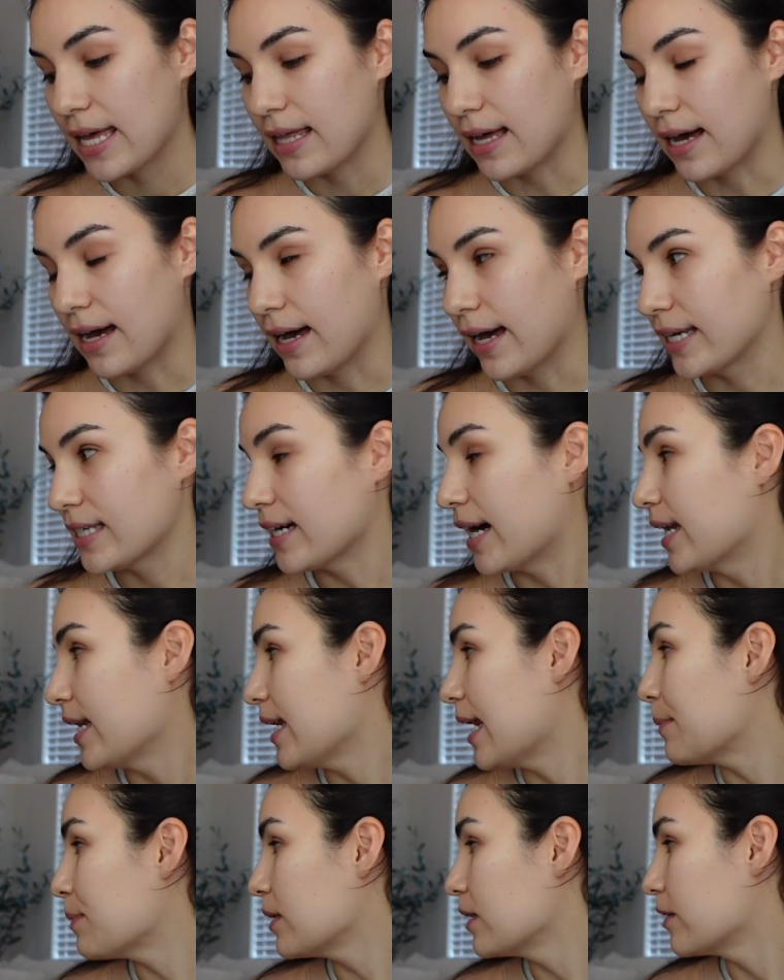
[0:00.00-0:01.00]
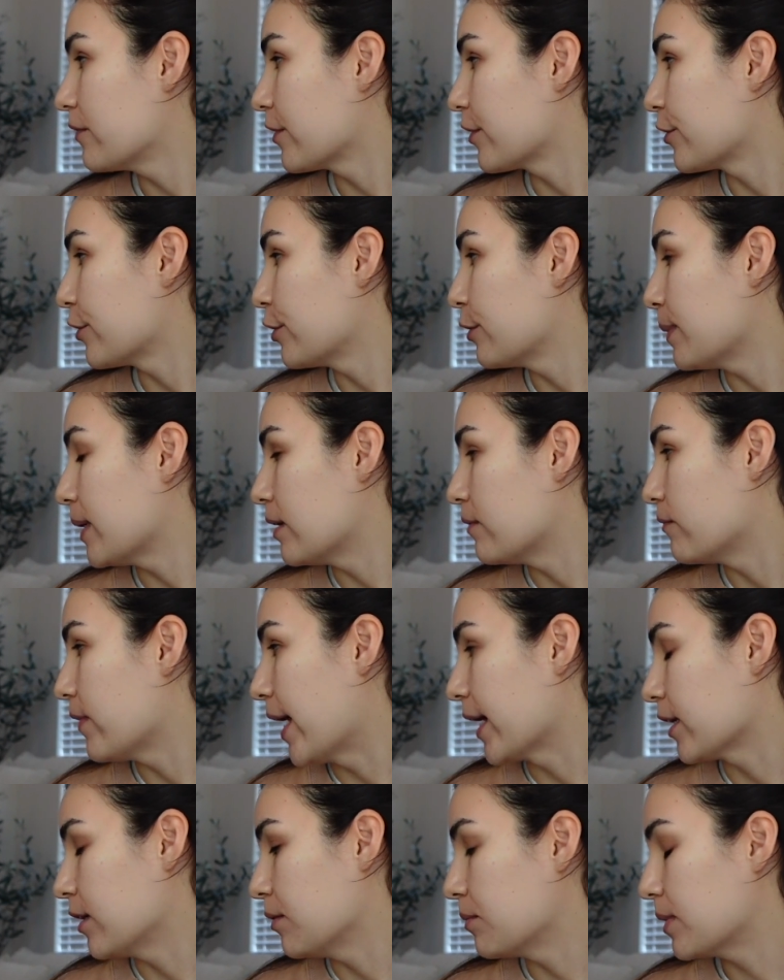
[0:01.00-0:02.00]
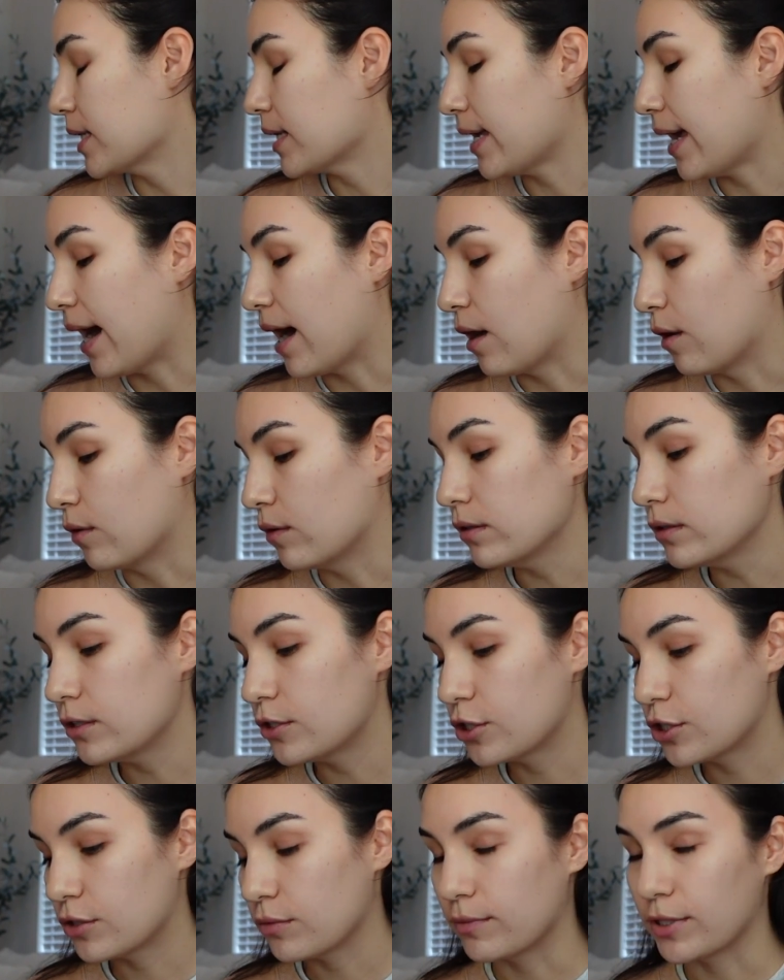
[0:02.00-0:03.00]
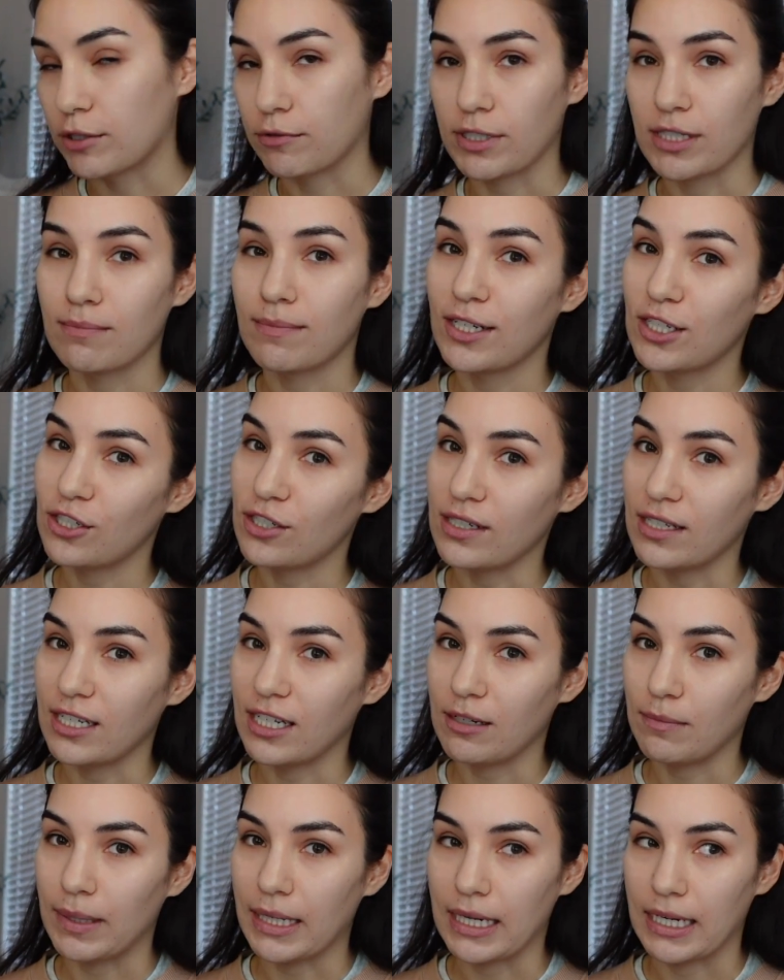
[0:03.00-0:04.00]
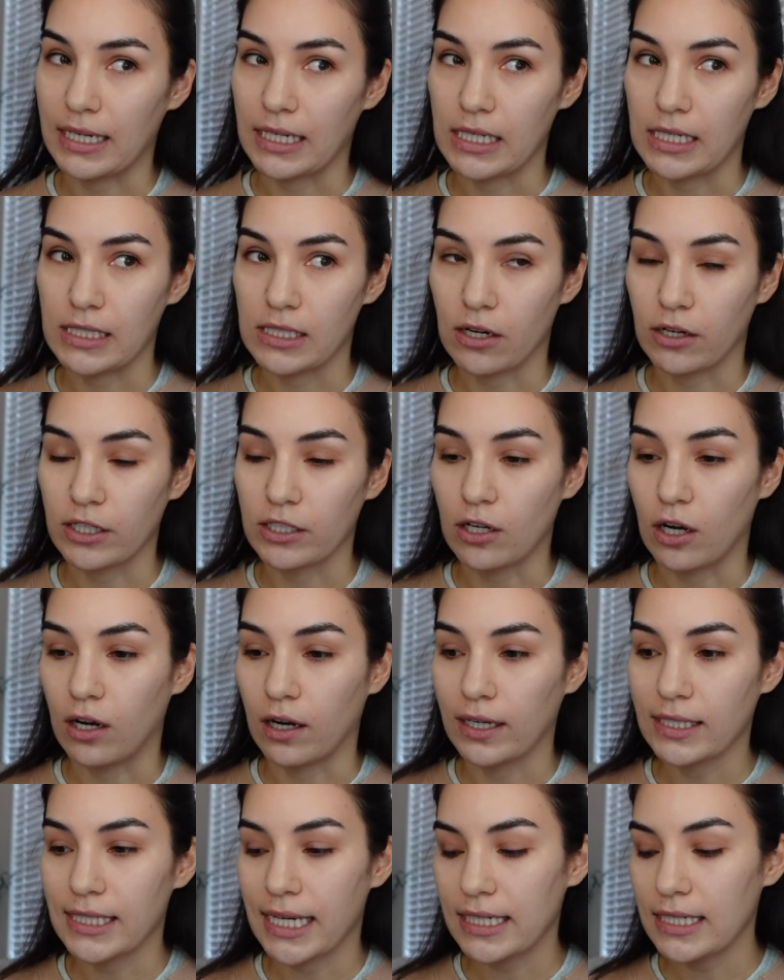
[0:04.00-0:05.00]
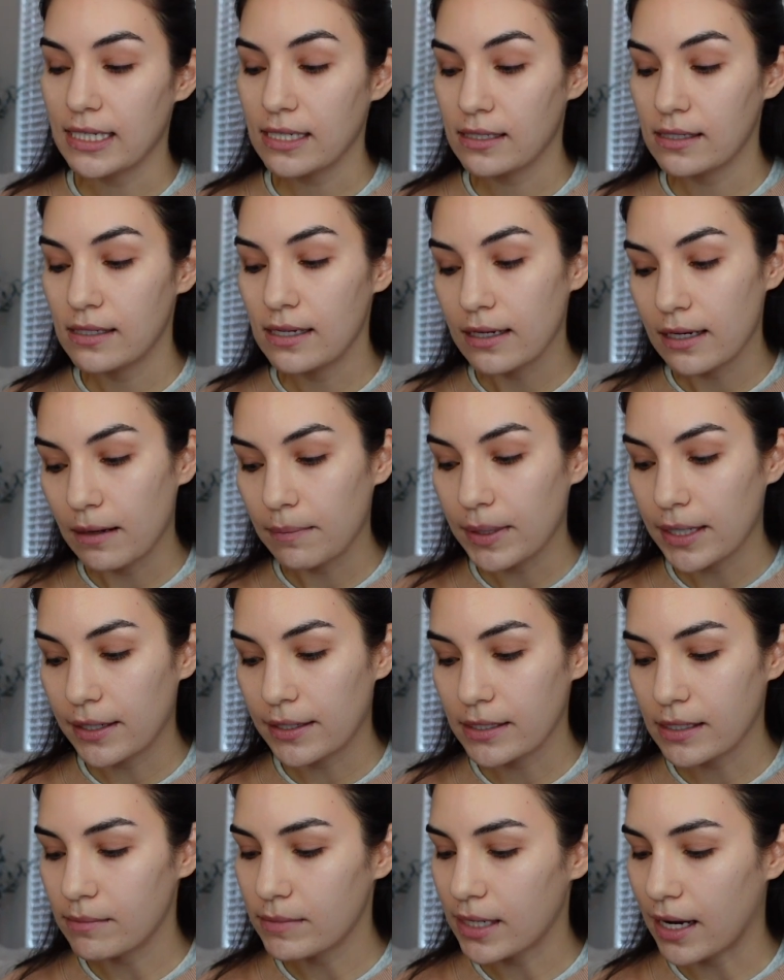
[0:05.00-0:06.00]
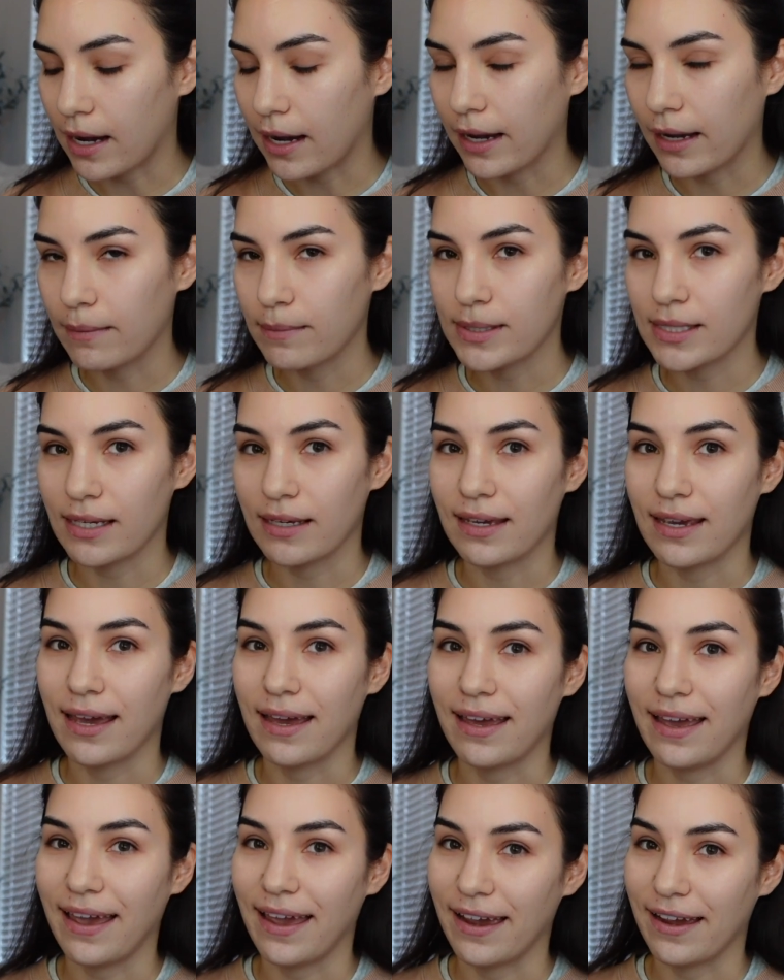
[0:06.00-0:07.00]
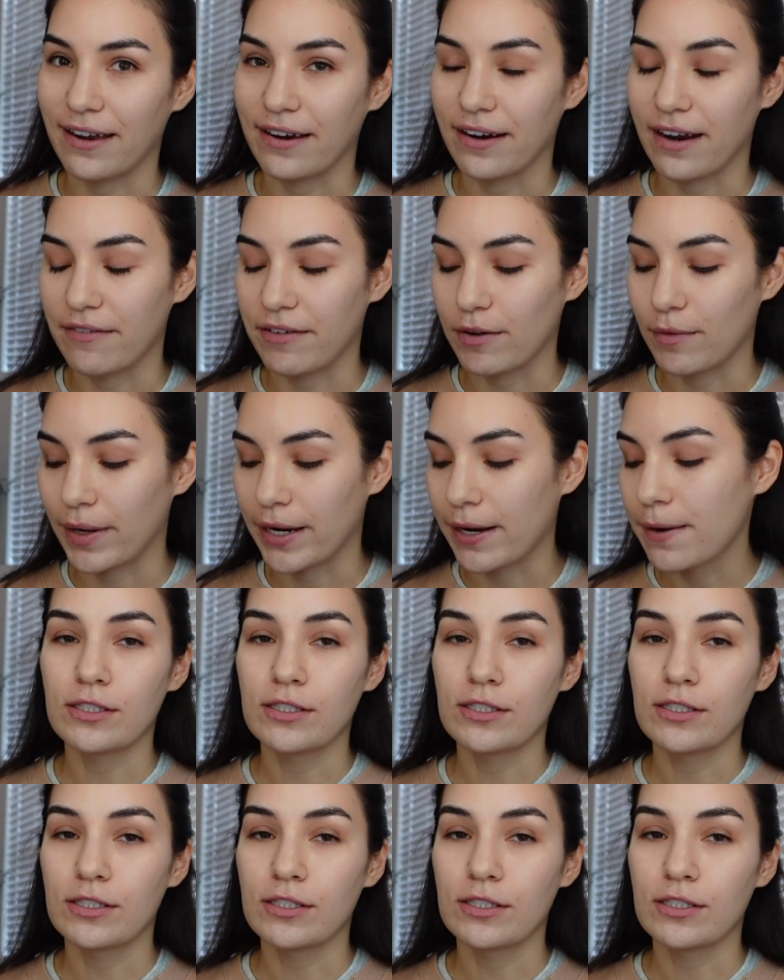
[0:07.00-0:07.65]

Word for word: I tidied up the living room and vacuumed the couch, which was much needed because our dogs like to sneak up here sometimes and get hair everywhere.